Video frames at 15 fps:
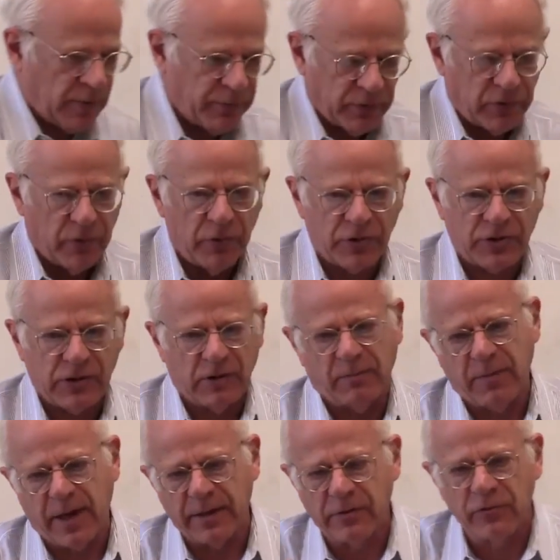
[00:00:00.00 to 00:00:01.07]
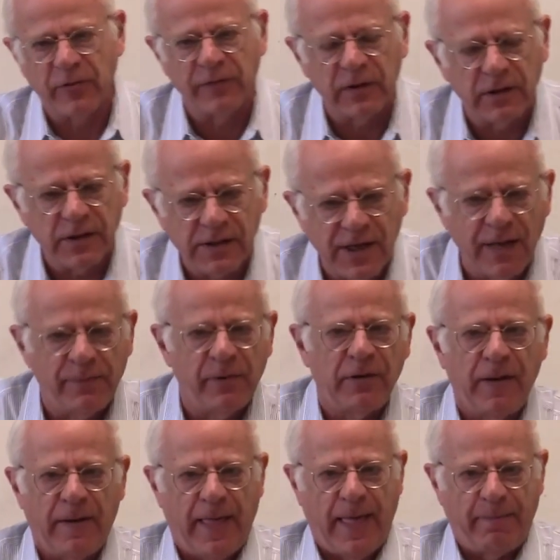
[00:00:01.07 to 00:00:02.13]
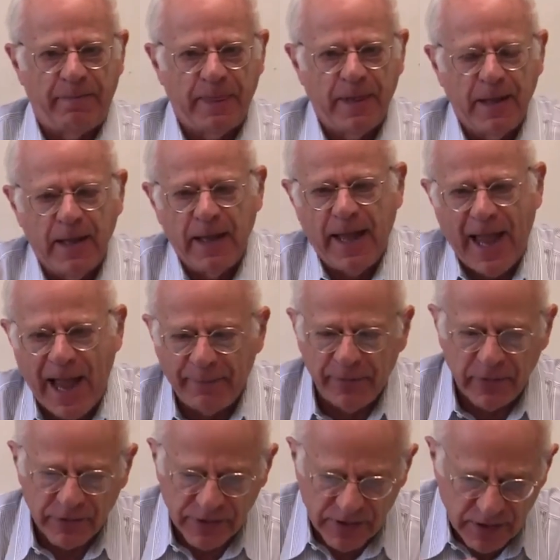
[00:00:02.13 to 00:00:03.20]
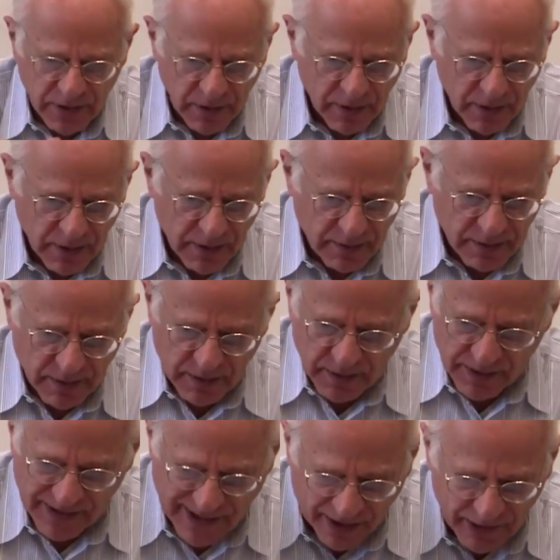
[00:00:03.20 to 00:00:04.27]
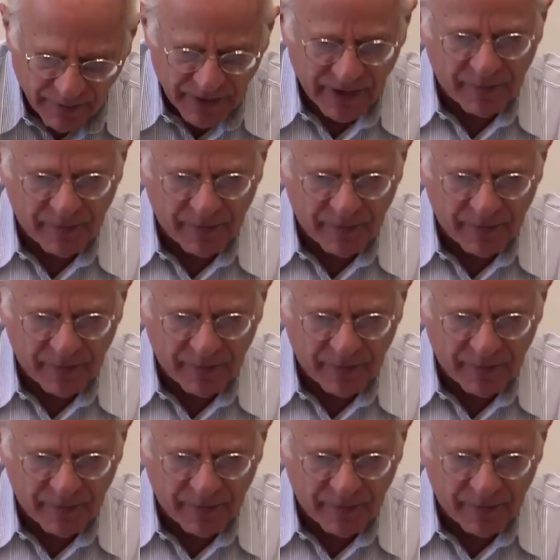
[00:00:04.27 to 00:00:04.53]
to produce, in my trivial example, apples, sell them